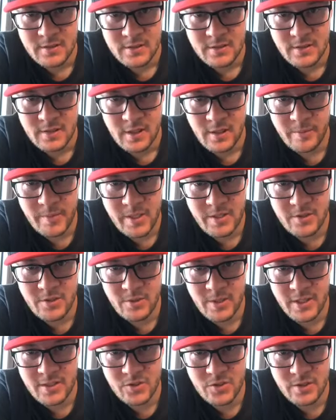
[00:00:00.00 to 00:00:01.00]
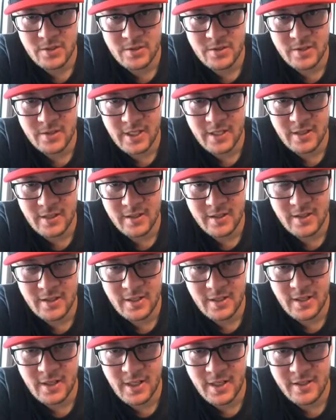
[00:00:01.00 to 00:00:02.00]
How many new engines do you get a
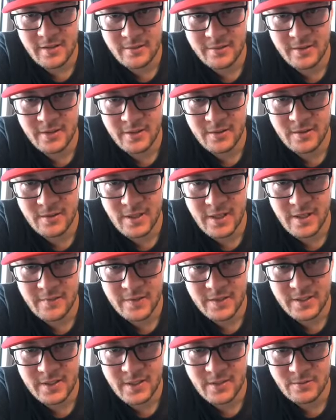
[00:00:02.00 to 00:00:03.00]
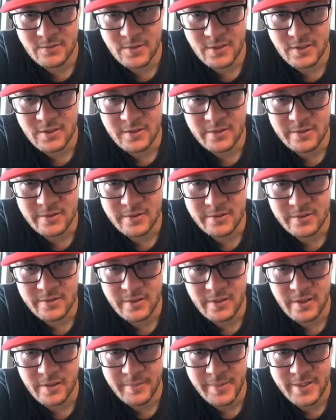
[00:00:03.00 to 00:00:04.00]
year? I don't know, I haven't counted.
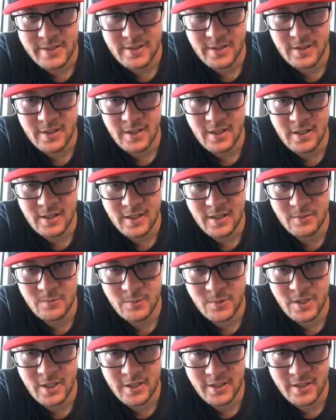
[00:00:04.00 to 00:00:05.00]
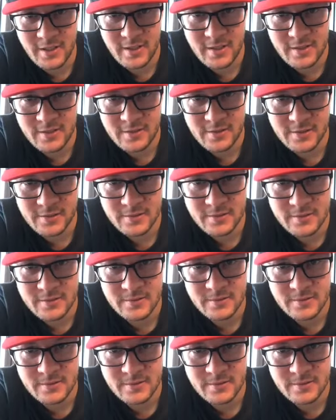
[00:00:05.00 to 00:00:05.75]
I get what I need, so.